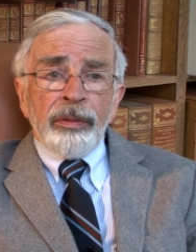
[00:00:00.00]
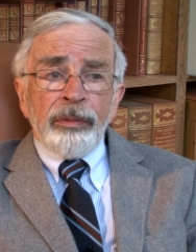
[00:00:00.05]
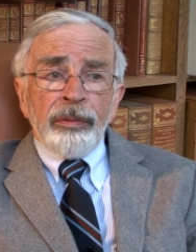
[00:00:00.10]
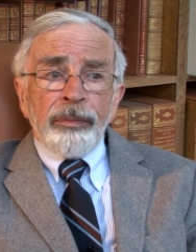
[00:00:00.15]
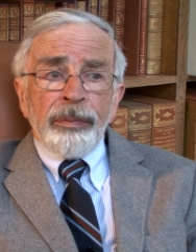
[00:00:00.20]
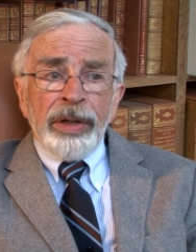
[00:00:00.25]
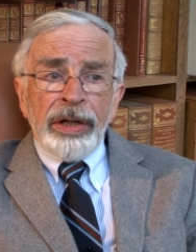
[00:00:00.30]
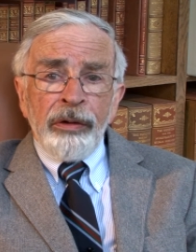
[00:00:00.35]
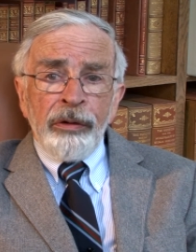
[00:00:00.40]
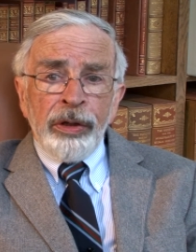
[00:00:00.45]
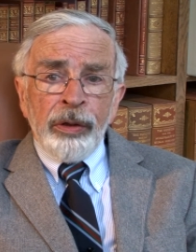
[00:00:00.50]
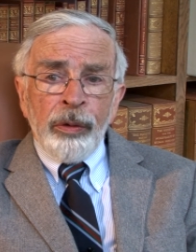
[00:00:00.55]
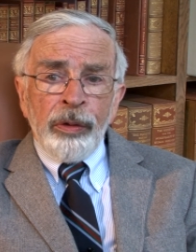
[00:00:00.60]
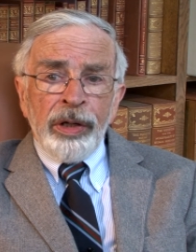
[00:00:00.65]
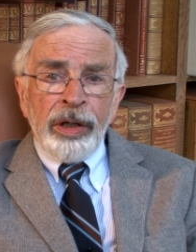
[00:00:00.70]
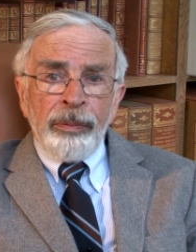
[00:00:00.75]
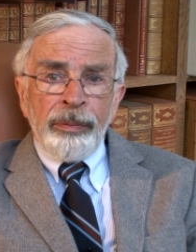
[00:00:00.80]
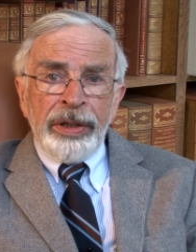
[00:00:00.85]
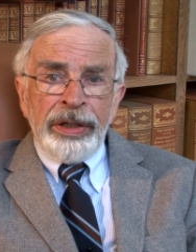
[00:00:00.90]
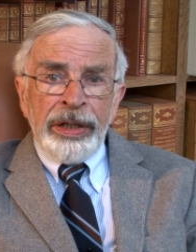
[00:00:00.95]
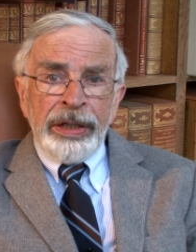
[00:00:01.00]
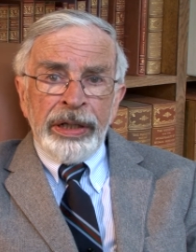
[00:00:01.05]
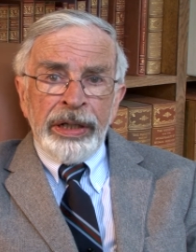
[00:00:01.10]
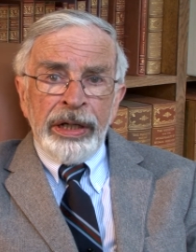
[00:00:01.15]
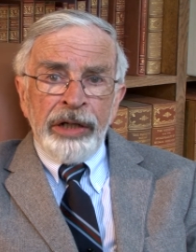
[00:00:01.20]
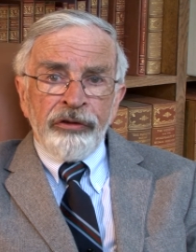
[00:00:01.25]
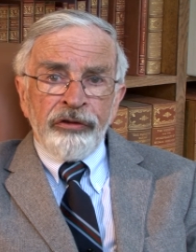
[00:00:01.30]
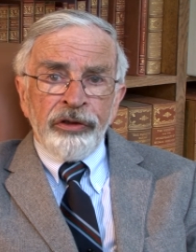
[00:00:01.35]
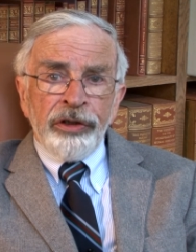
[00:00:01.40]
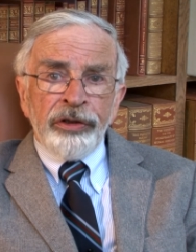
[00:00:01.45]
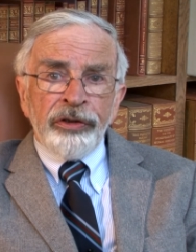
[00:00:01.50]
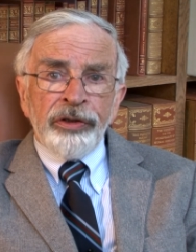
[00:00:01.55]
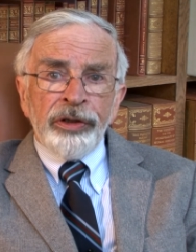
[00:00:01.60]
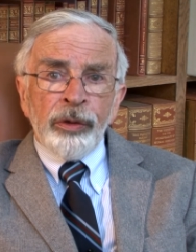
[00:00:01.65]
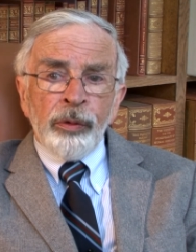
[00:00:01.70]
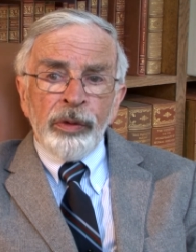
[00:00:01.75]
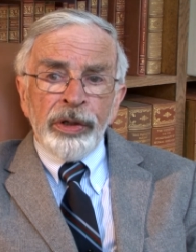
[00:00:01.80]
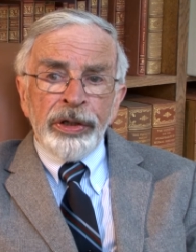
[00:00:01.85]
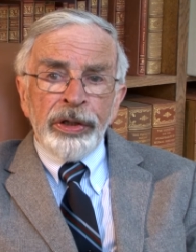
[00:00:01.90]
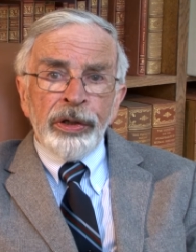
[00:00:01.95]
may require medication
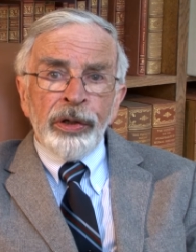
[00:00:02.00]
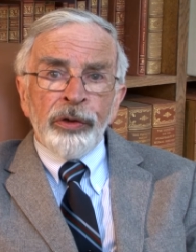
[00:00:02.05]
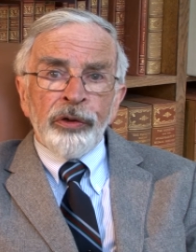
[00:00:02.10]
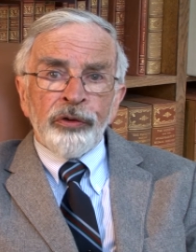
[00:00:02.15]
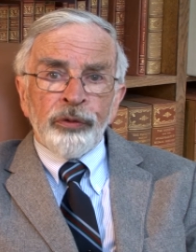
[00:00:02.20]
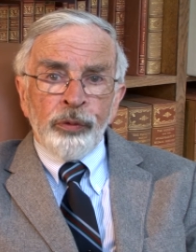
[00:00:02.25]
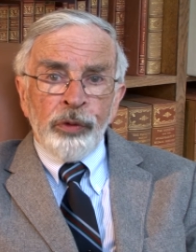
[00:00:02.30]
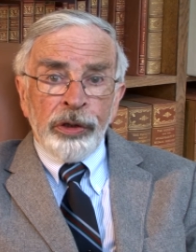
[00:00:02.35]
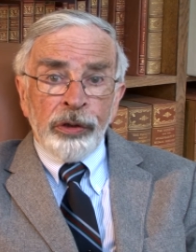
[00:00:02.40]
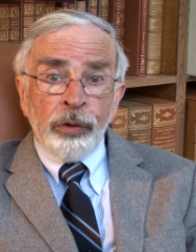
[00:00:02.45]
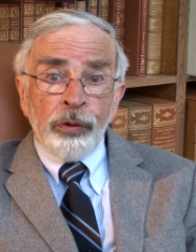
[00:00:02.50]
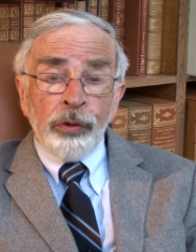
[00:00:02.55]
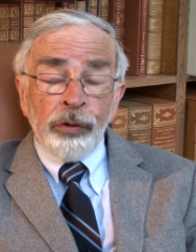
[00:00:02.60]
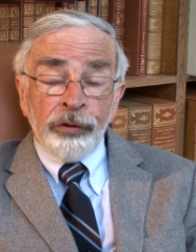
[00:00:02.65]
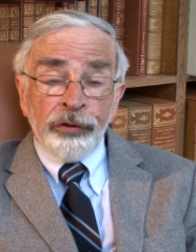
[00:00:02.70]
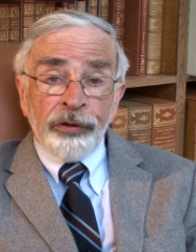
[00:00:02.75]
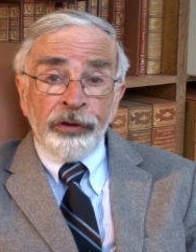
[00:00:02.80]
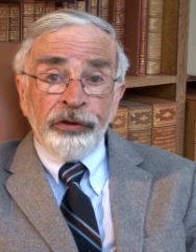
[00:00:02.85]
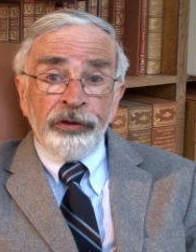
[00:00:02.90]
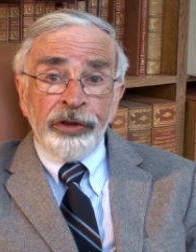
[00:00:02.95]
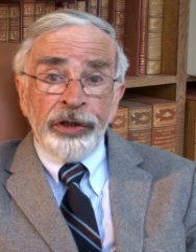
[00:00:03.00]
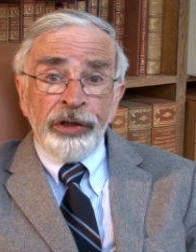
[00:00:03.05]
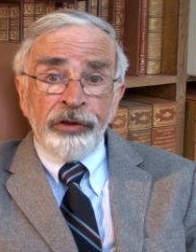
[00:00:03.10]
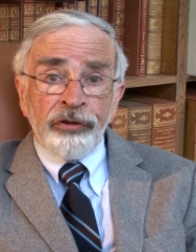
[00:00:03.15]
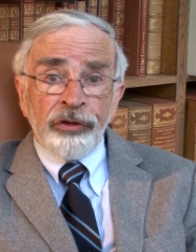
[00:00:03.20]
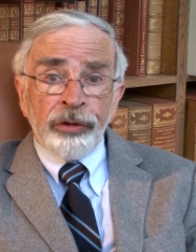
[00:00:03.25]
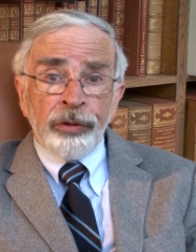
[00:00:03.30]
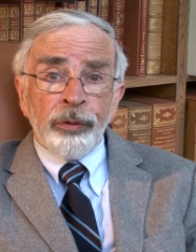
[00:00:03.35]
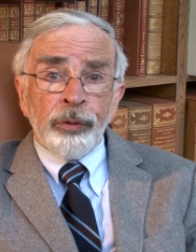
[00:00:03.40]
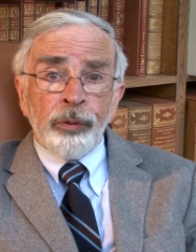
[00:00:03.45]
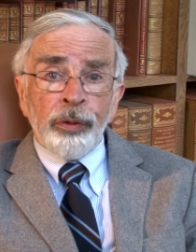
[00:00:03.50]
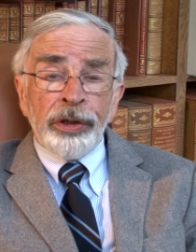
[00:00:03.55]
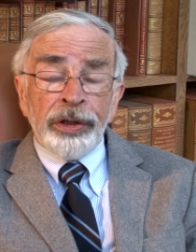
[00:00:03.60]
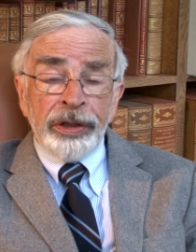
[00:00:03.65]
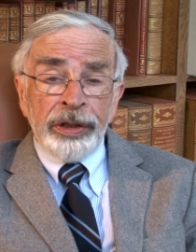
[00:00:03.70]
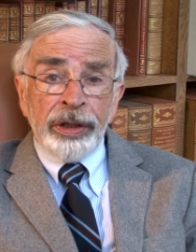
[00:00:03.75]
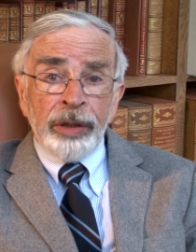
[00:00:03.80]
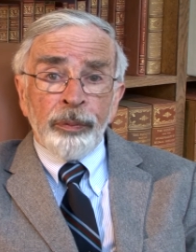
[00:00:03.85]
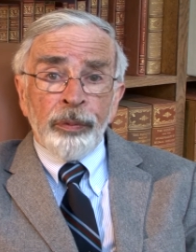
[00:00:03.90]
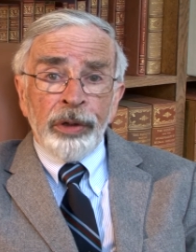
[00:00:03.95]
until one knows what caused the seizure, what
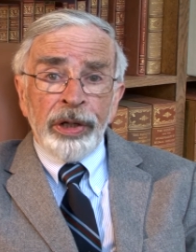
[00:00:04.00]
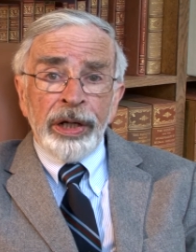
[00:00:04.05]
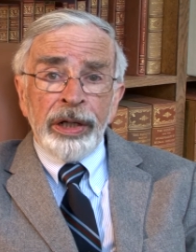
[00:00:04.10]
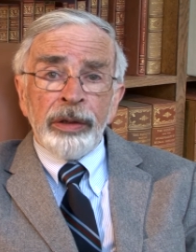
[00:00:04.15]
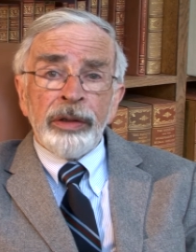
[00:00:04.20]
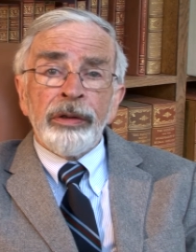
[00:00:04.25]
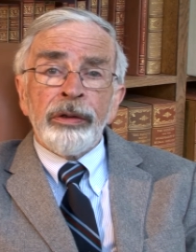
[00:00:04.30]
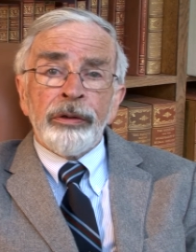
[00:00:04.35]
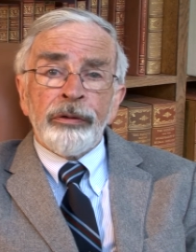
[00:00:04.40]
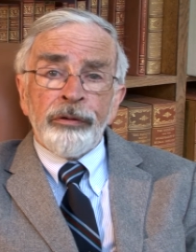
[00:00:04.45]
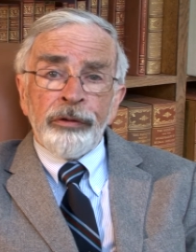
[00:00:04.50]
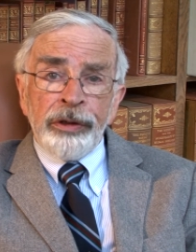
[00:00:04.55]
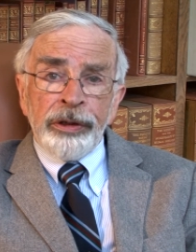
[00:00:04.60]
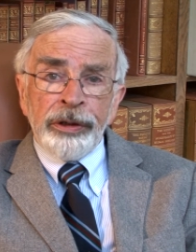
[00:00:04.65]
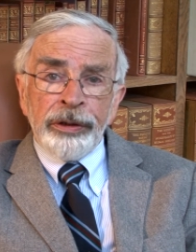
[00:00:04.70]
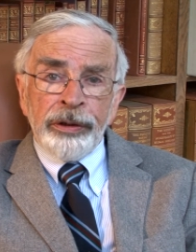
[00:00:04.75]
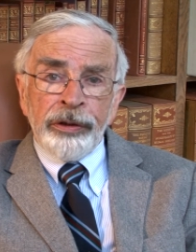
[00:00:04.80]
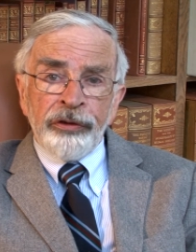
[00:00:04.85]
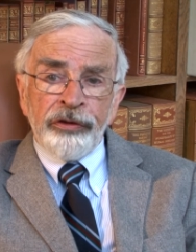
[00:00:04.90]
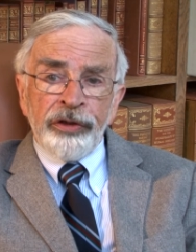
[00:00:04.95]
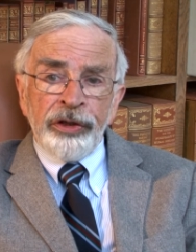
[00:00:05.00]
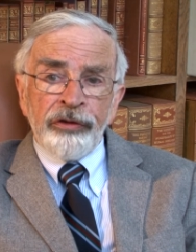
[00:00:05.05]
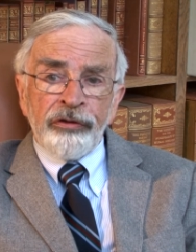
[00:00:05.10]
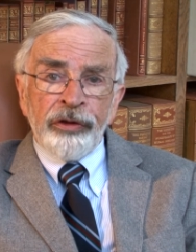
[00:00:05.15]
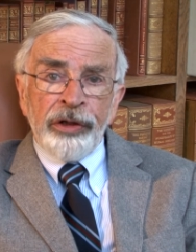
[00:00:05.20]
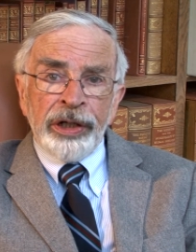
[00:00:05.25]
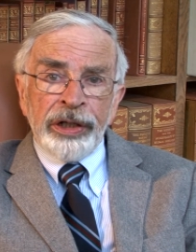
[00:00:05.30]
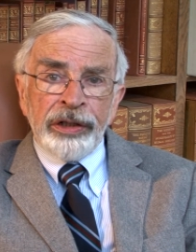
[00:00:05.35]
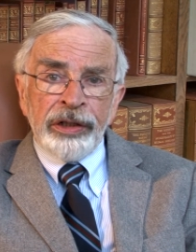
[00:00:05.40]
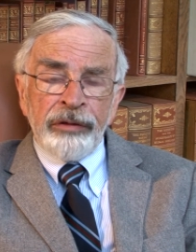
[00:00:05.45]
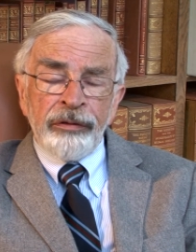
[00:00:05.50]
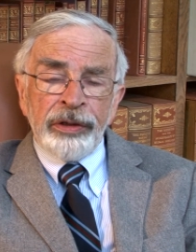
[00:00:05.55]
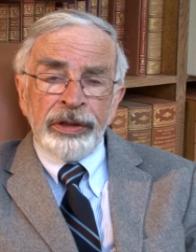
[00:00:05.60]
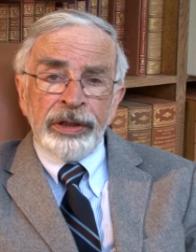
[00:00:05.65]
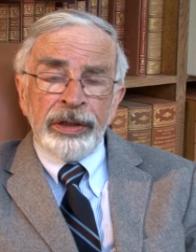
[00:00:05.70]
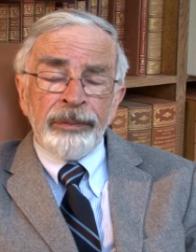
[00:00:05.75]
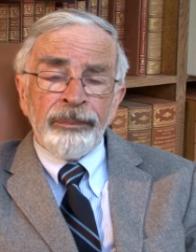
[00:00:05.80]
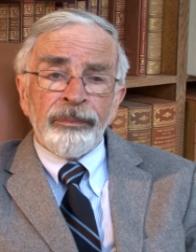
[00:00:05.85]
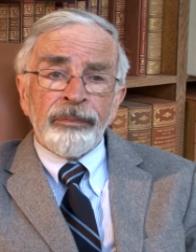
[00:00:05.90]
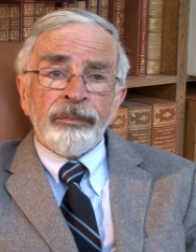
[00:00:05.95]
in the brain triggered the seizure
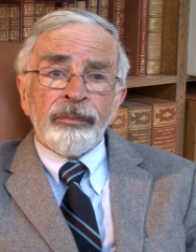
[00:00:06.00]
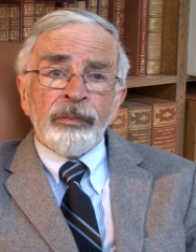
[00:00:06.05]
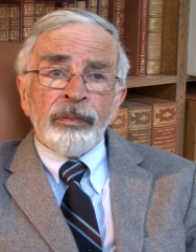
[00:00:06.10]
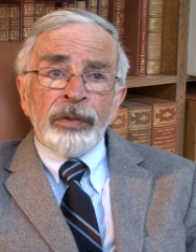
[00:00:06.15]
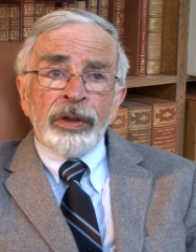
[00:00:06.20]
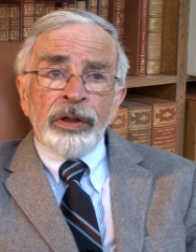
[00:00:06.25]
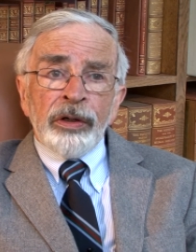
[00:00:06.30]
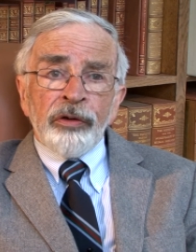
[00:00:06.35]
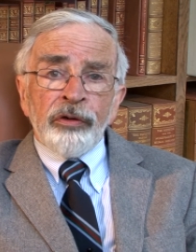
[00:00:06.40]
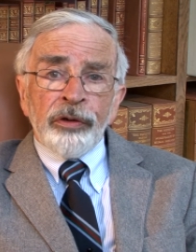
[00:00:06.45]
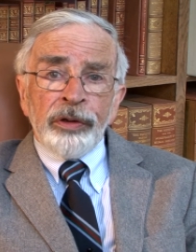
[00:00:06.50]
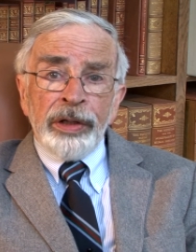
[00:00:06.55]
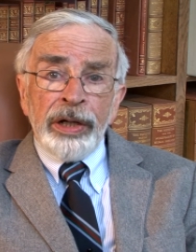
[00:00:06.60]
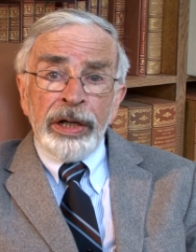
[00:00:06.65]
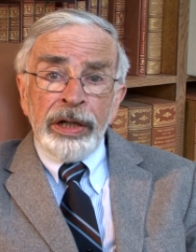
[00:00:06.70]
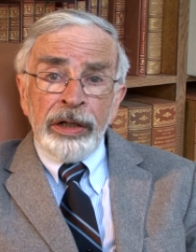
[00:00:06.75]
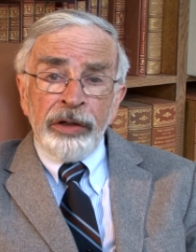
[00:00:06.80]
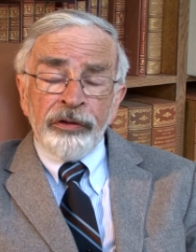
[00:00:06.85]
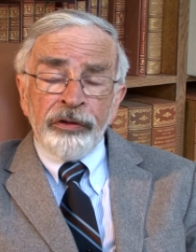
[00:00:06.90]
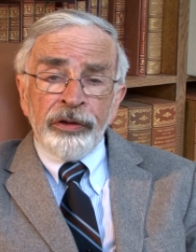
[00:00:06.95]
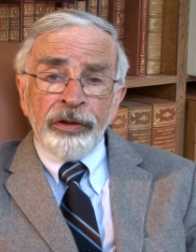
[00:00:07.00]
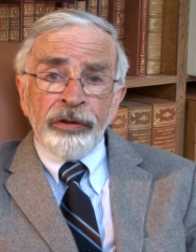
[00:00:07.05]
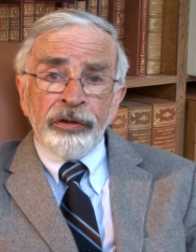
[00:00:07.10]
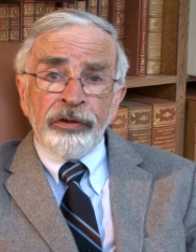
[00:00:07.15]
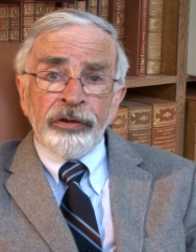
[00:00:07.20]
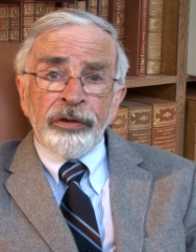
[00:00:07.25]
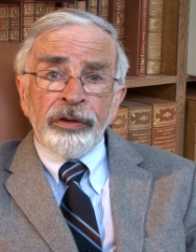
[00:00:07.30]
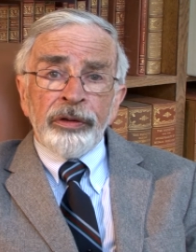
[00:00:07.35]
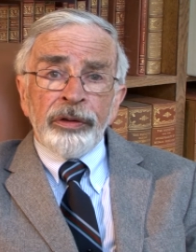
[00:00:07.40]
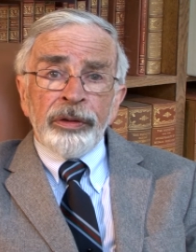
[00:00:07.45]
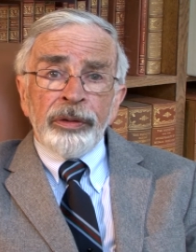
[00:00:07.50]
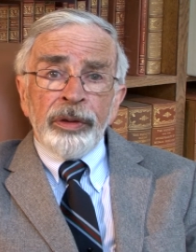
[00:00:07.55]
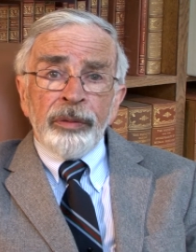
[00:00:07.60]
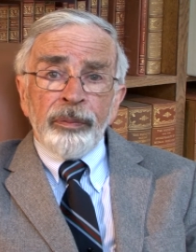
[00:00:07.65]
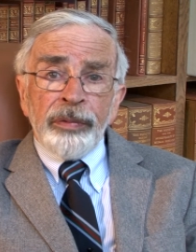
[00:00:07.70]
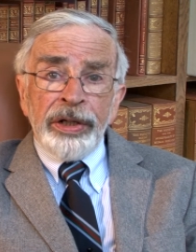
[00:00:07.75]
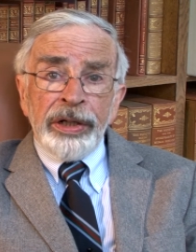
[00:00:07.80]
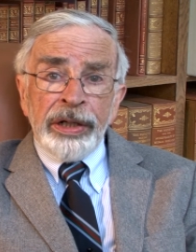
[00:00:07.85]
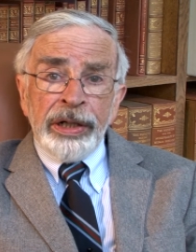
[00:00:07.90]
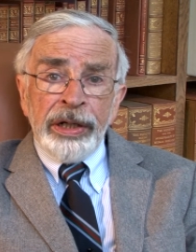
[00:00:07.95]
activity. So in that instance,
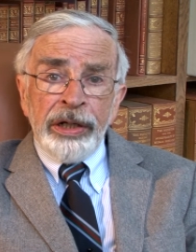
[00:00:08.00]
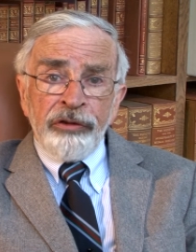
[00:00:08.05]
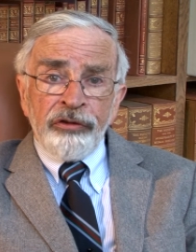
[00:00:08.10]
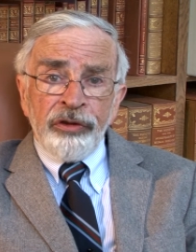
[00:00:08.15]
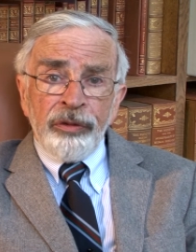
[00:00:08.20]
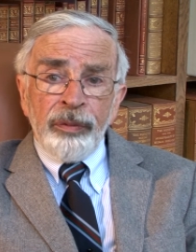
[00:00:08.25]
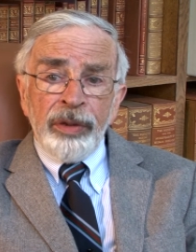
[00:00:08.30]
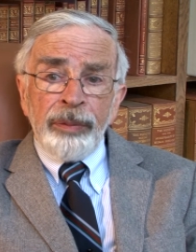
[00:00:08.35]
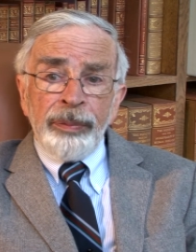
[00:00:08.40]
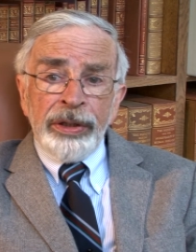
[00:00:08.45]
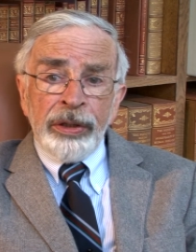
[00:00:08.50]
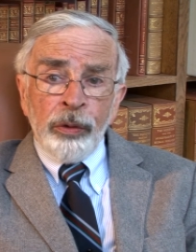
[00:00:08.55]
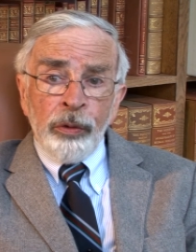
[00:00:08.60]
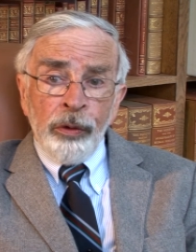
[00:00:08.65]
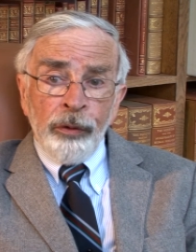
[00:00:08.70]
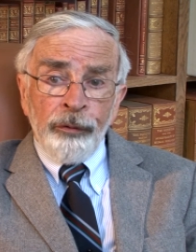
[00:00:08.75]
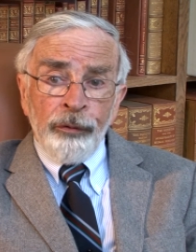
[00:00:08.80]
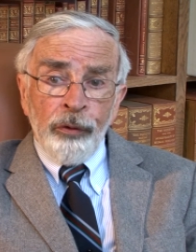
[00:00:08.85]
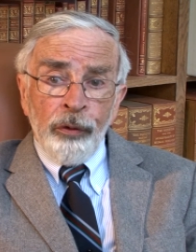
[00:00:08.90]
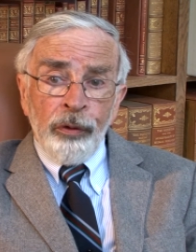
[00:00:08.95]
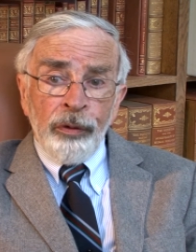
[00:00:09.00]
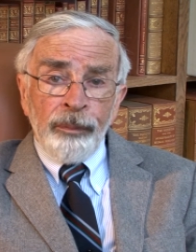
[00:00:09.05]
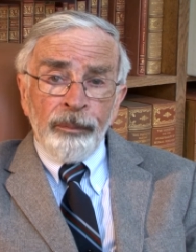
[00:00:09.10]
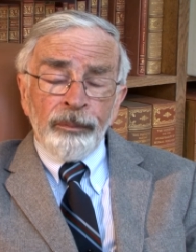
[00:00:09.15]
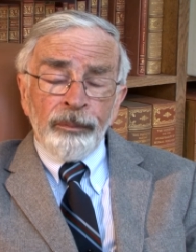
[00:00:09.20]
medication may be called for.